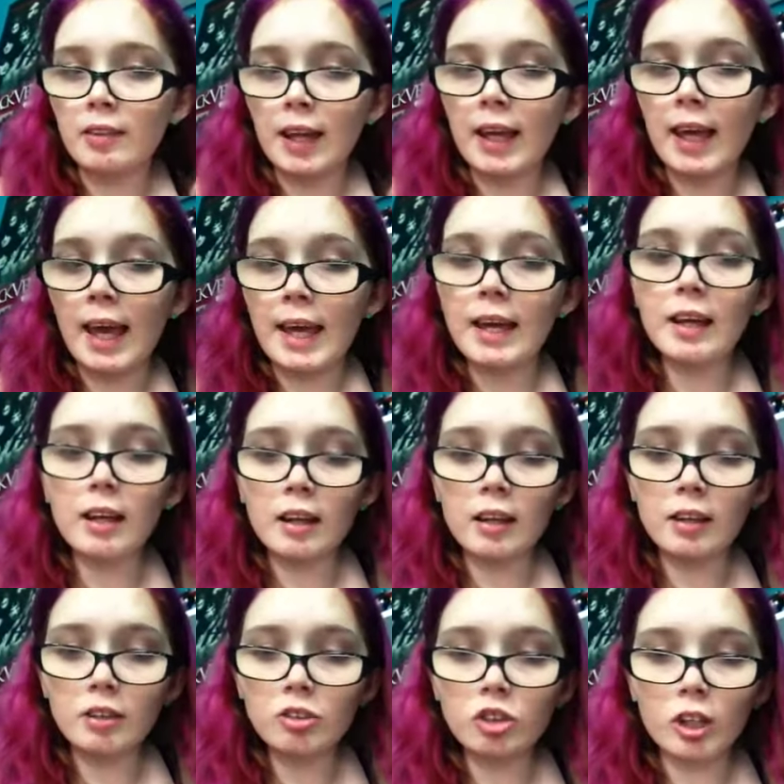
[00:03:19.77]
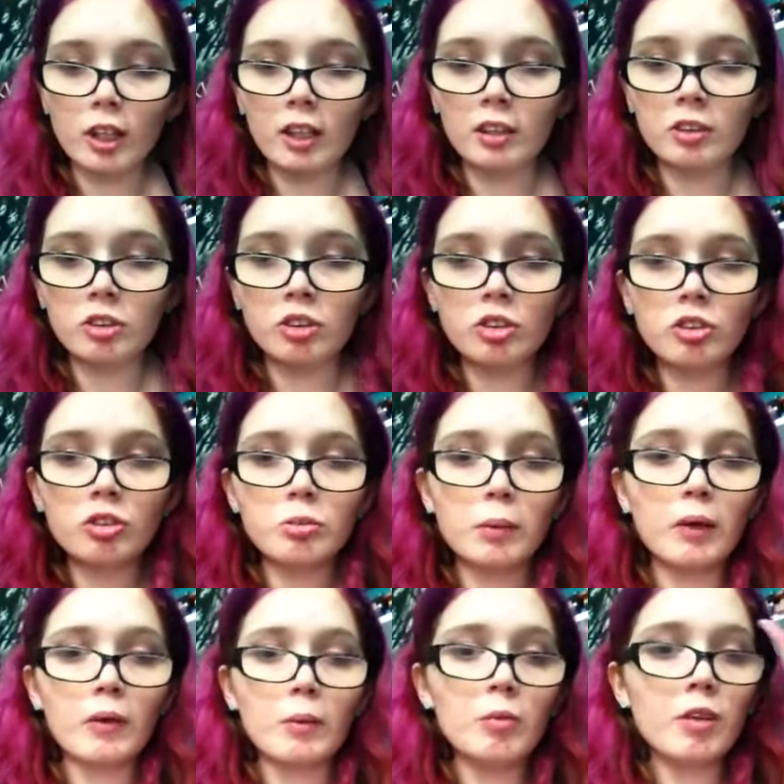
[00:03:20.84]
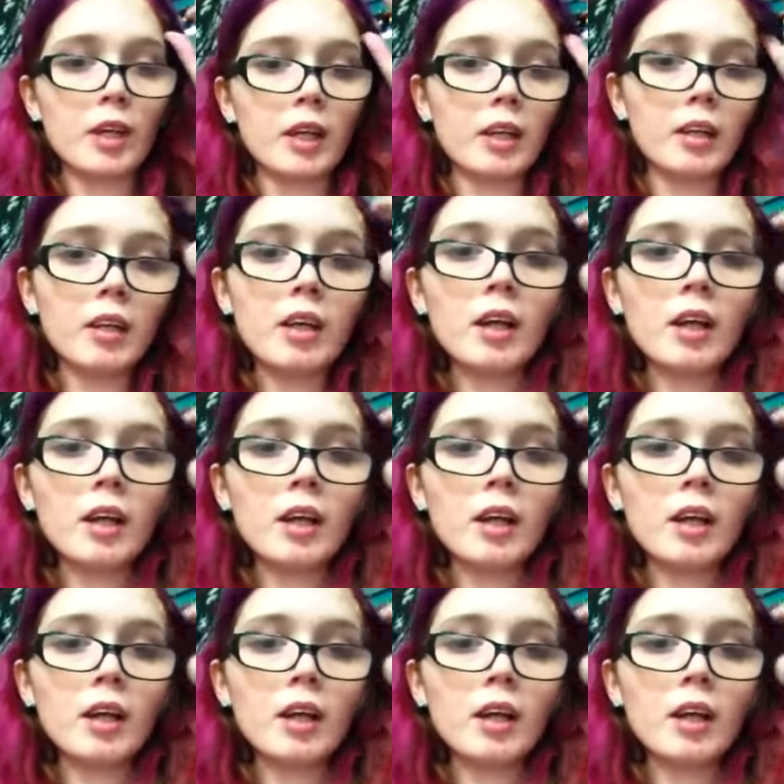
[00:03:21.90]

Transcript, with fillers: I can't change my website.